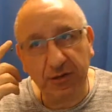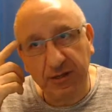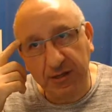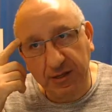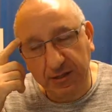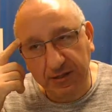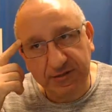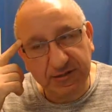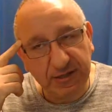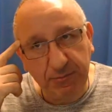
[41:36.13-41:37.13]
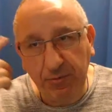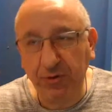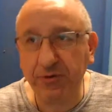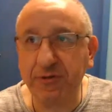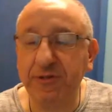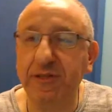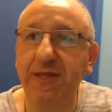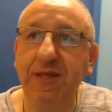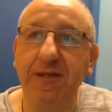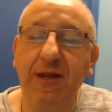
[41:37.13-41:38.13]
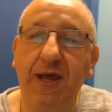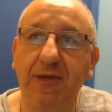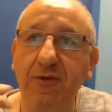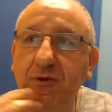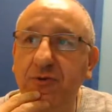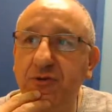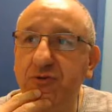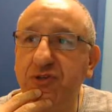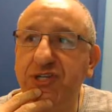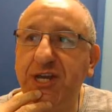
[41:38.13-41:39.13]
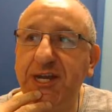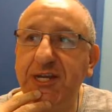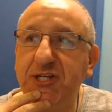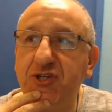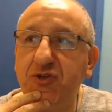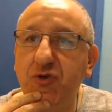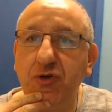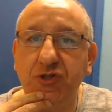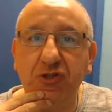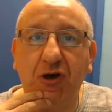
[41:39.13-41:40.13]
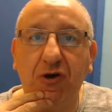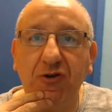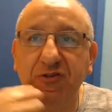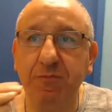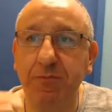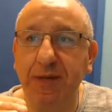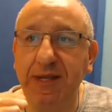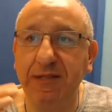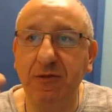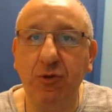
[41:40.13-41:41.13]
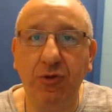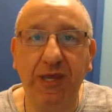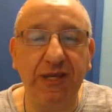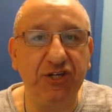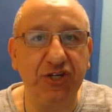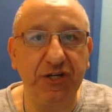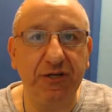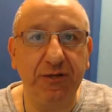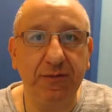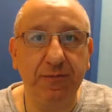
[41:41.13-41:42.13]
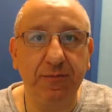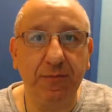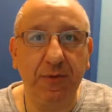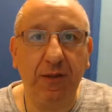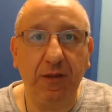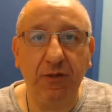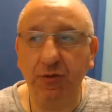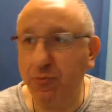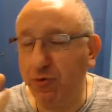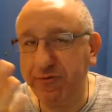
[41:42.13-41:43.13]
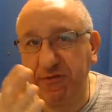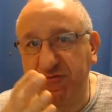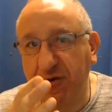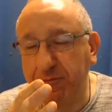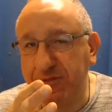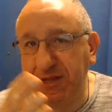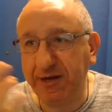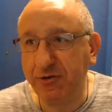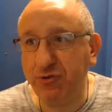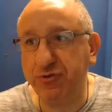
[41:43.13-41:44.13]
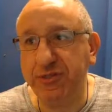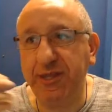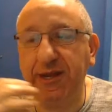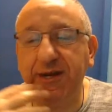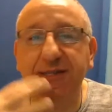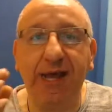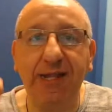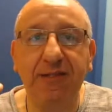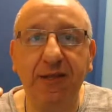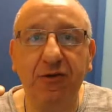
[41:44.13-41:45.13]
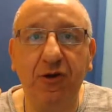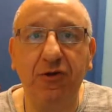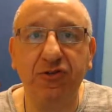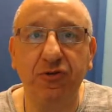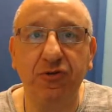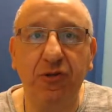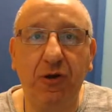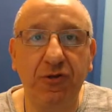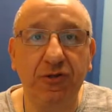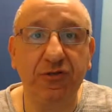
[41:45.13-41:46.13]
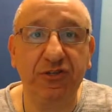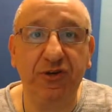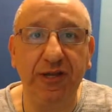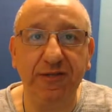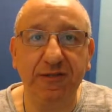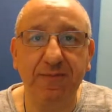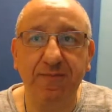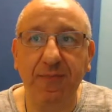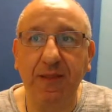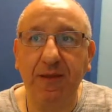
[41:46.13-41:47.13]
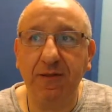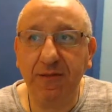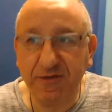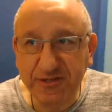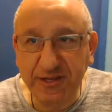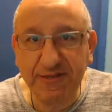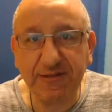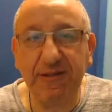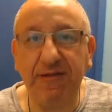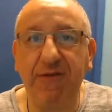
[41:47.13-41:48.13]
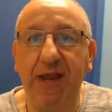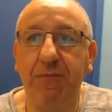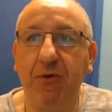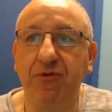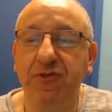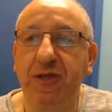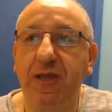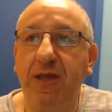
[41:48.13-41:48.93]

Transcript: A, simple thing like, you know, you change your dog's bed location. You moved it from there to there. That can cause your dog stress. They're sensitive animals.